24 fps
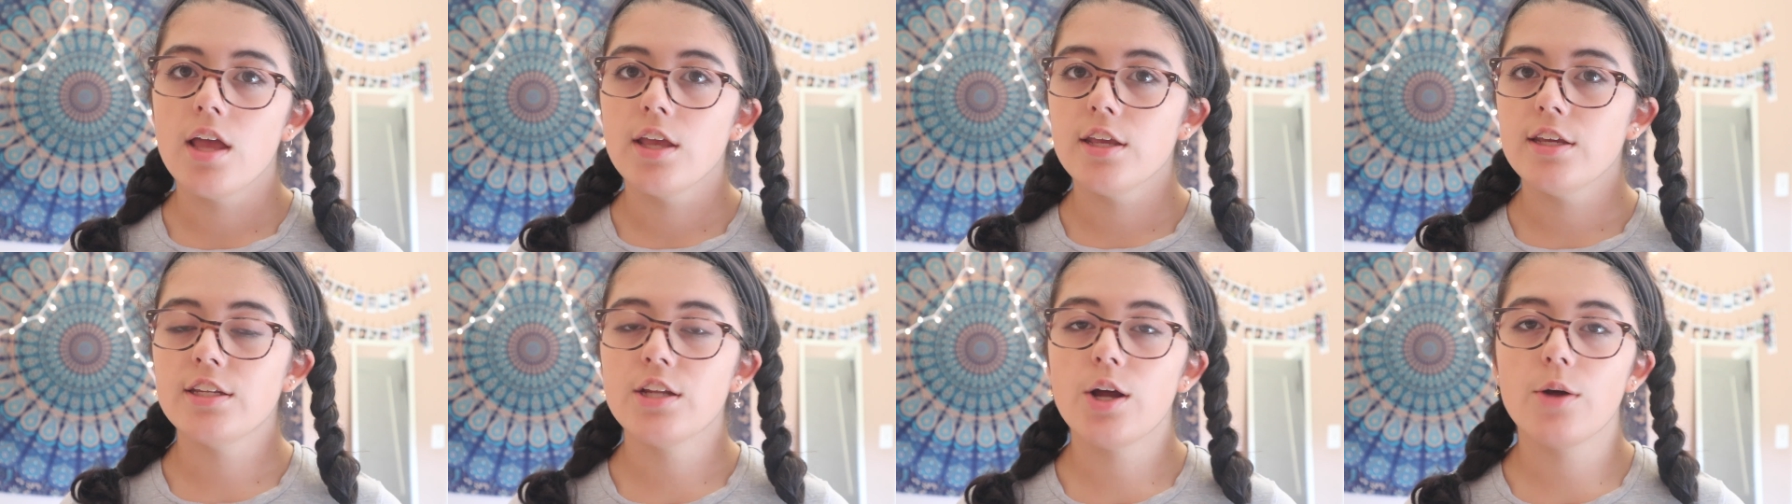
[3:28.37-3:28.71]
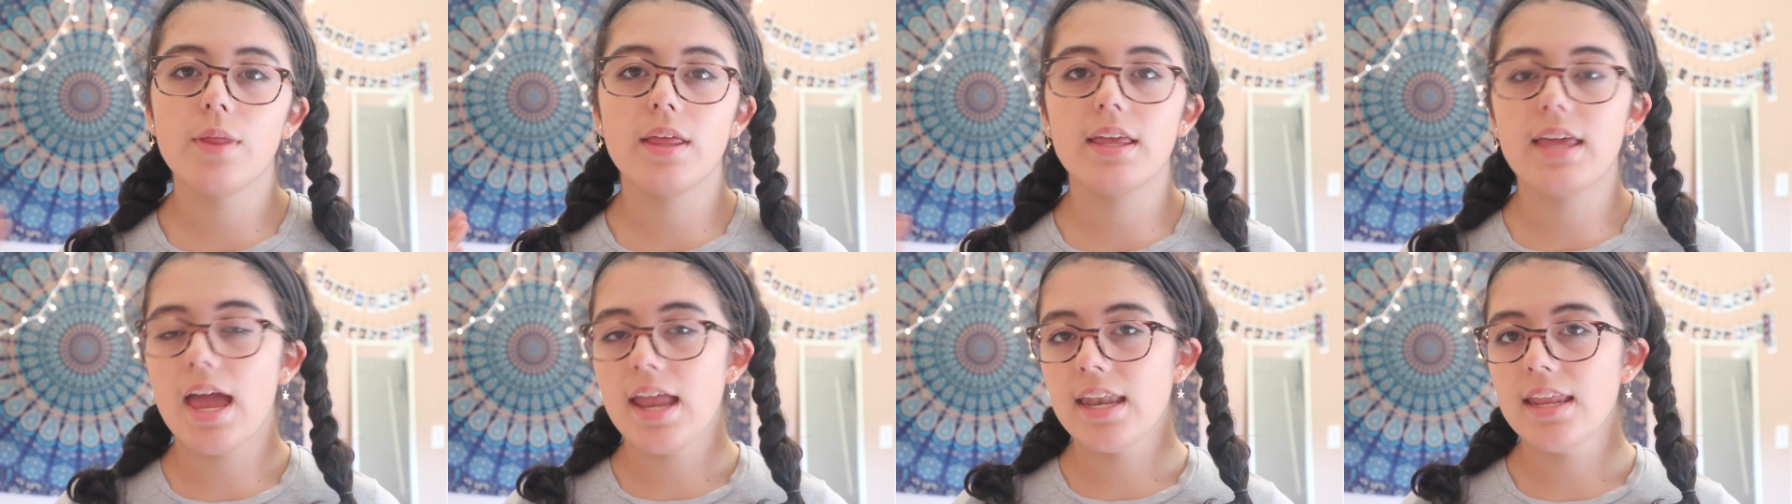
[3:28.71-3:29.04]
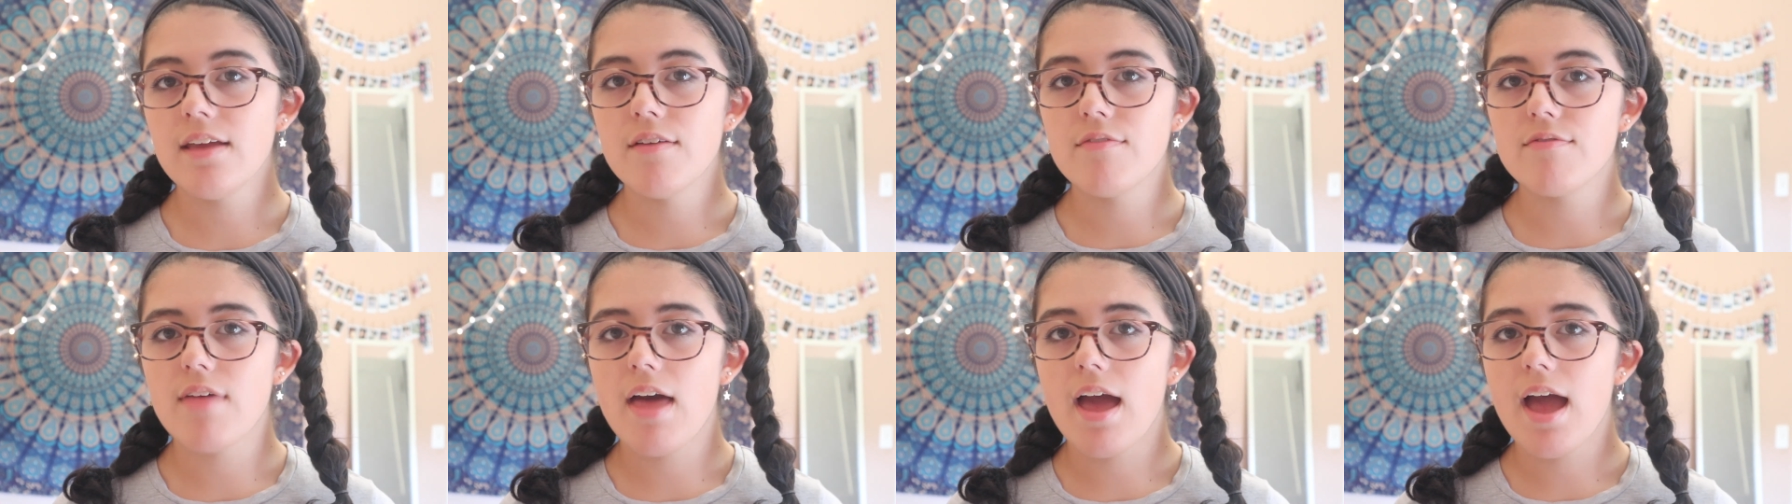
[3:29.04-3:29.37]
you know, like,
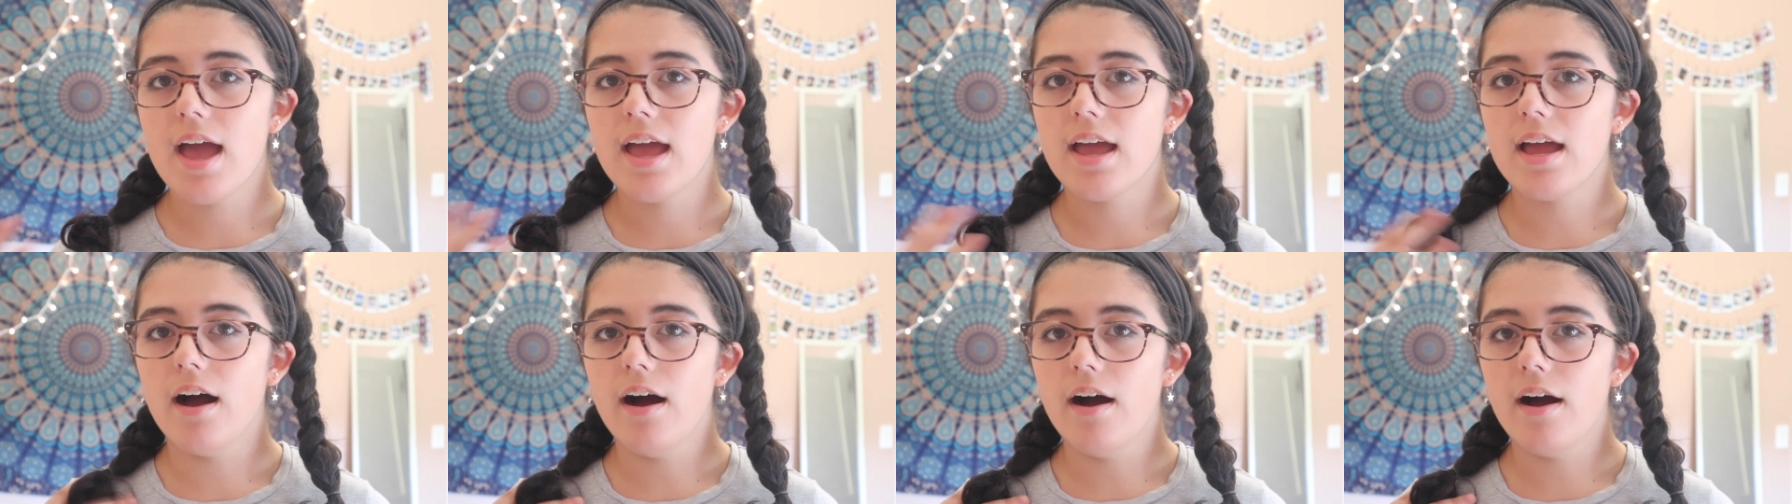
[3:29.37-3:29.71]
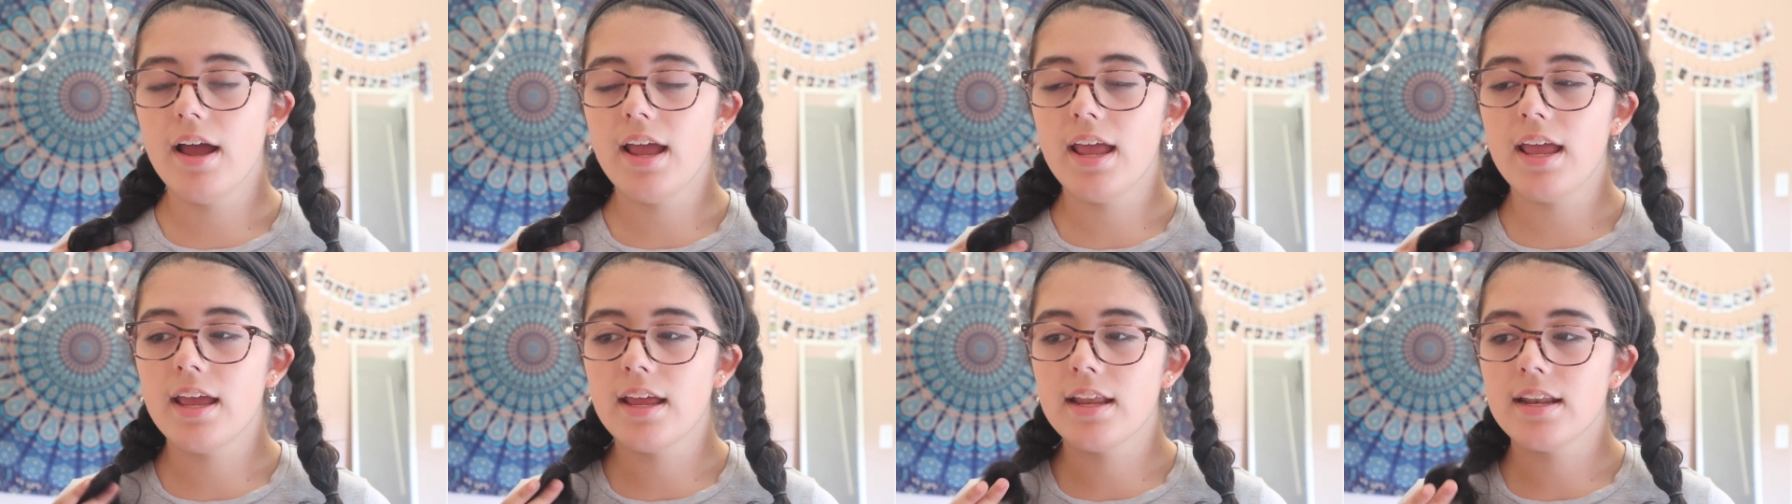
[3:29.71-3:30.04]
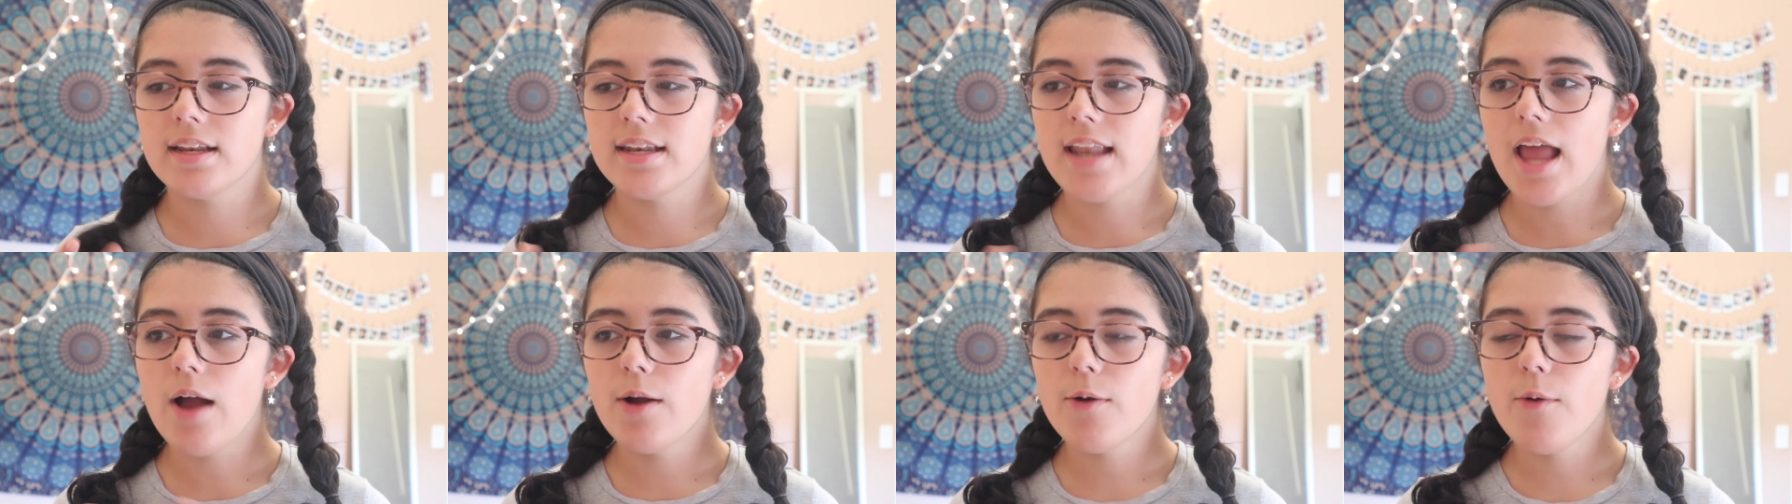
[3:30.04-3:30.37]
any of that.
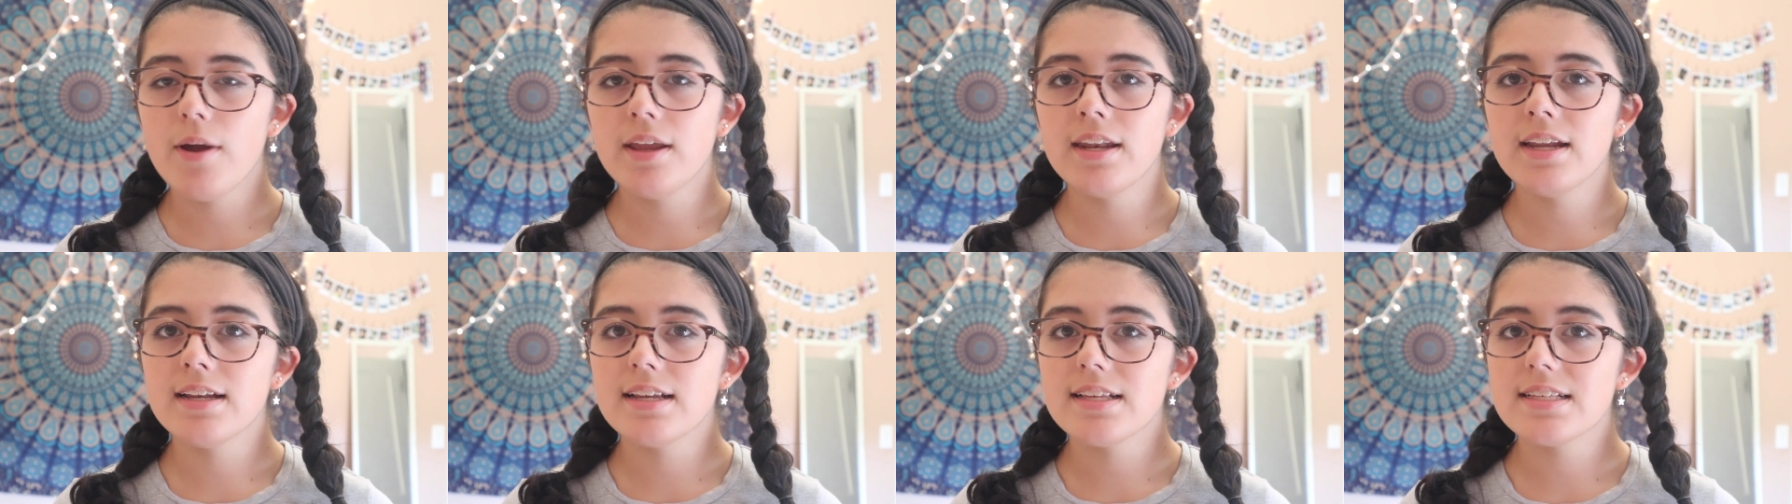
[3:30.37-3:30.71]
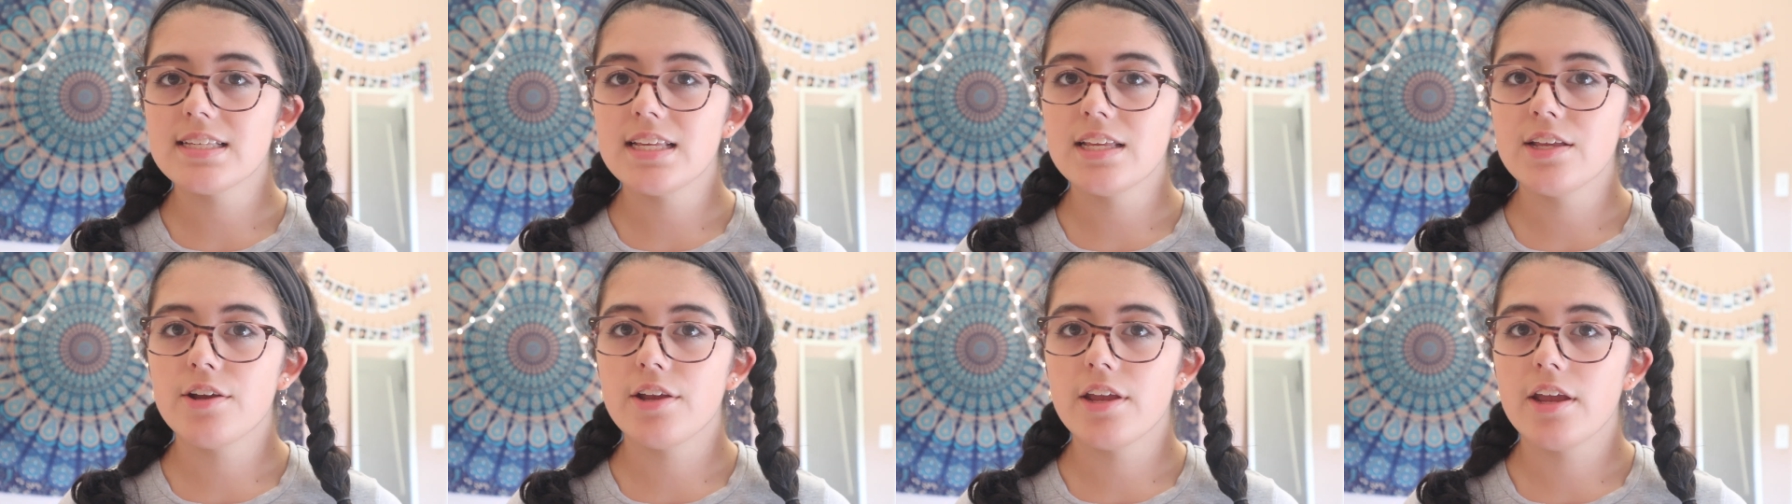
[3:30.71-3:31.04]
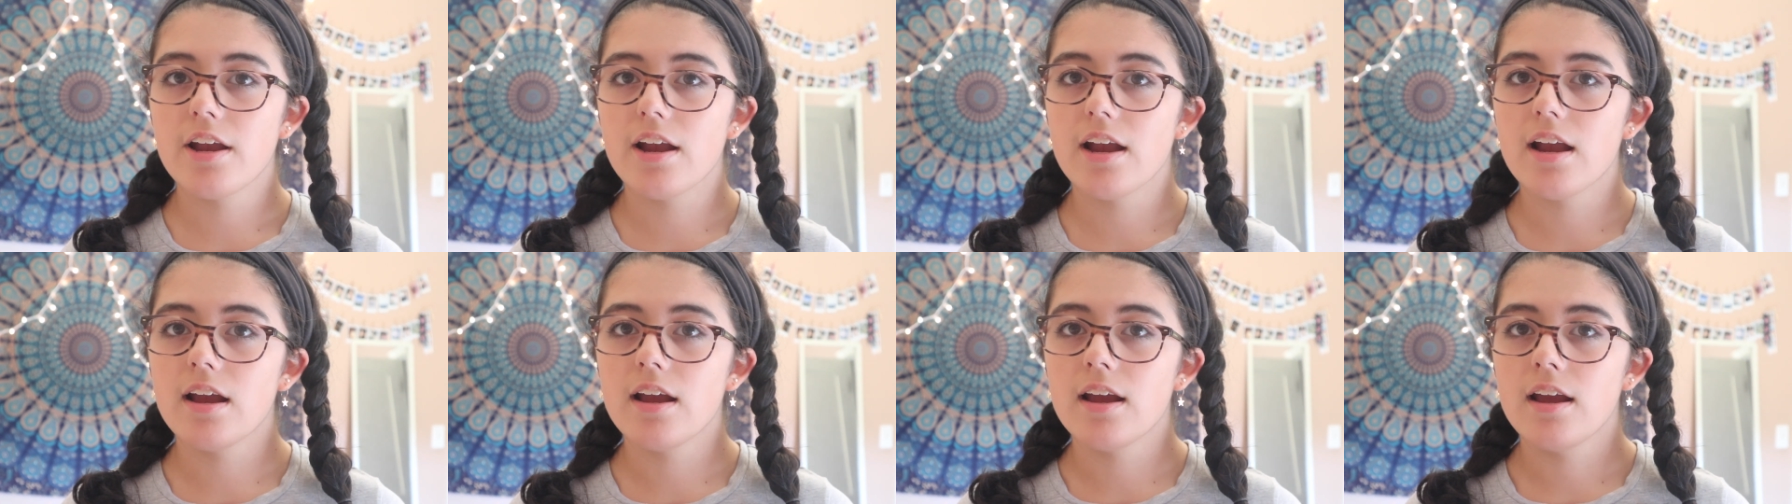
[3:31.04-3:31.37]
And now going into senior
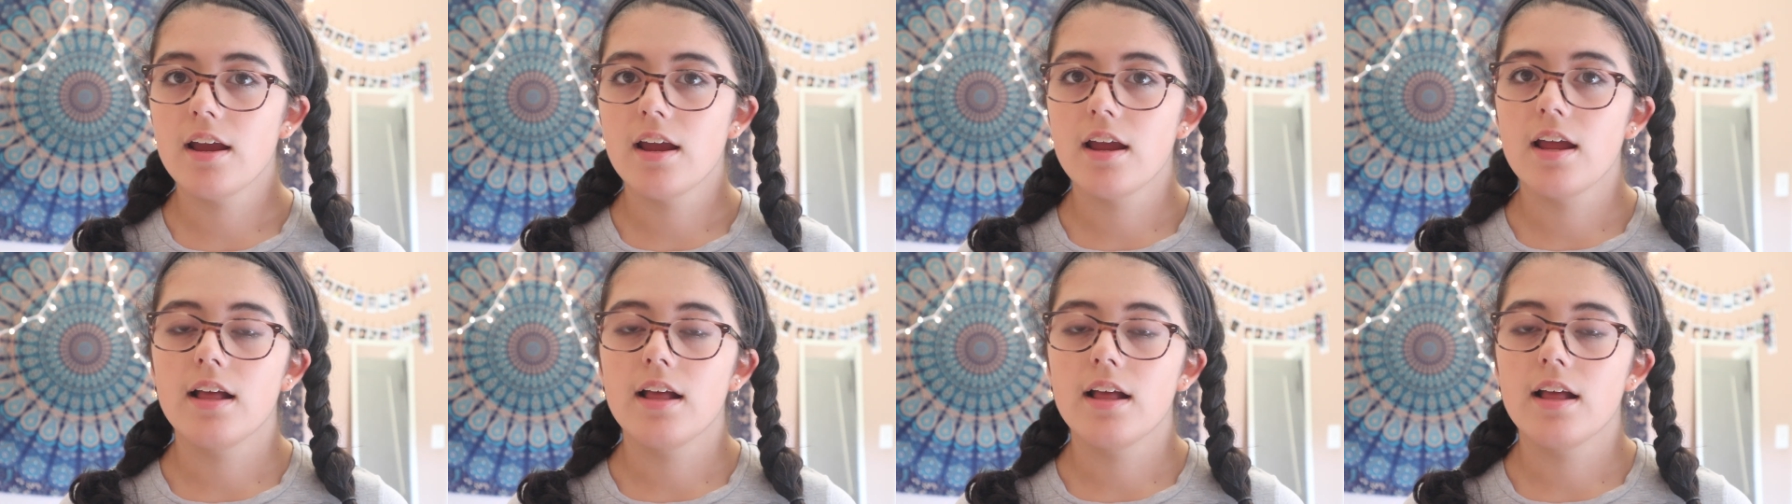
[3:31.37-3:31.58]
year,